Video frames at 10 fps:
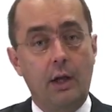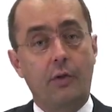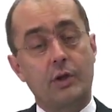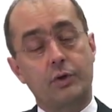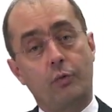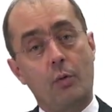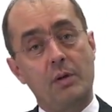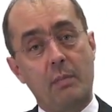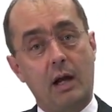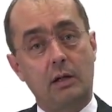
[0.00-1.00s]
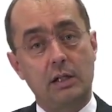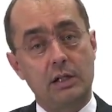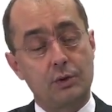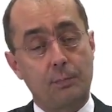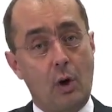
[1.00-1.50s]
This woman Marilyn
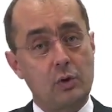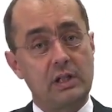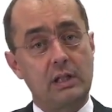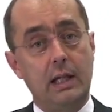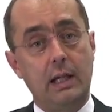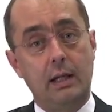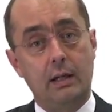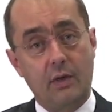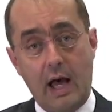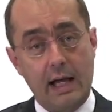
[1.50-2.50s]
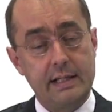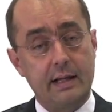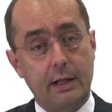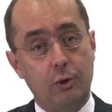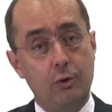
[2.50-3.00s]
is supposedly the highest
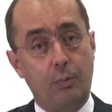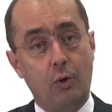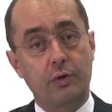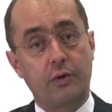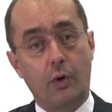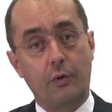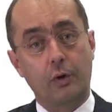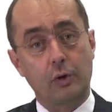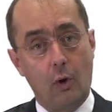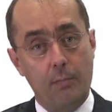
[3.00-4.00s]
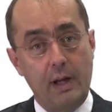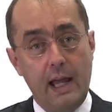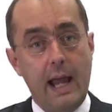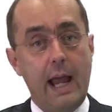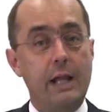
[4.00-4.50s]
IQ person on the globe,
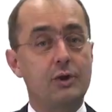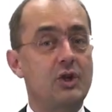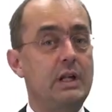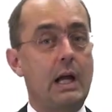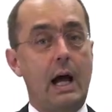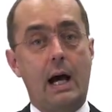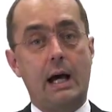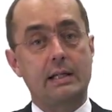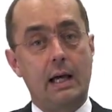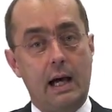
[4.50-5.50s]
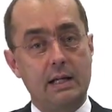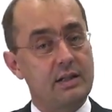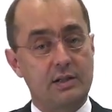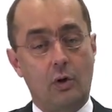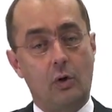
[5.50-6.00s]
and she
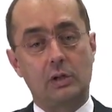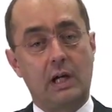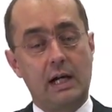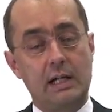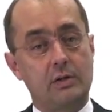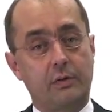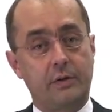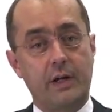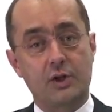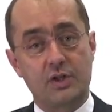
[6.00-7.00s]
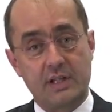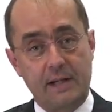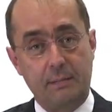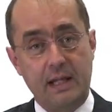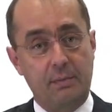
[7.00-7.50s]
answers all kinds of questions
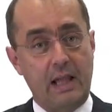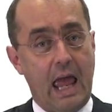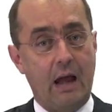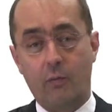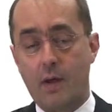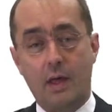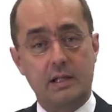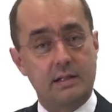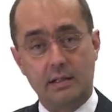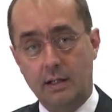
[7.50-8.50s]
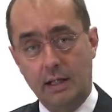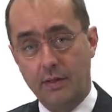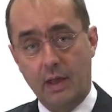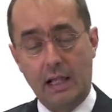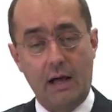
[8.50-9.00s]
that people have, whether it's
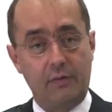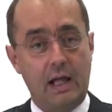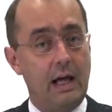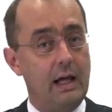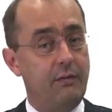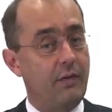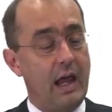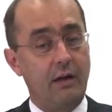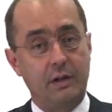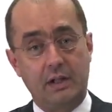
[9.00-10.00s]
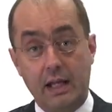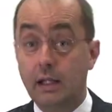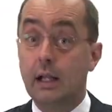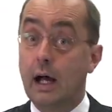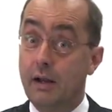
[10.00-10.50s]
in their love life, in their everyday
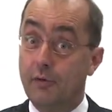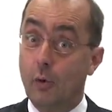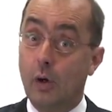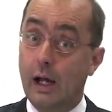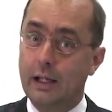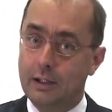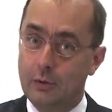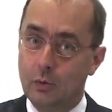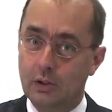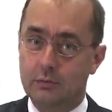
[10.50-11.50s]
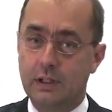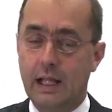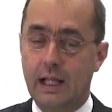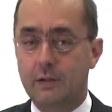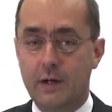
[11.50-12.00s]
life, or IQ
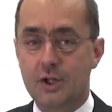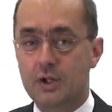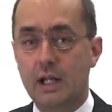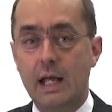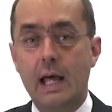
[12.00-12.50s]
related questions.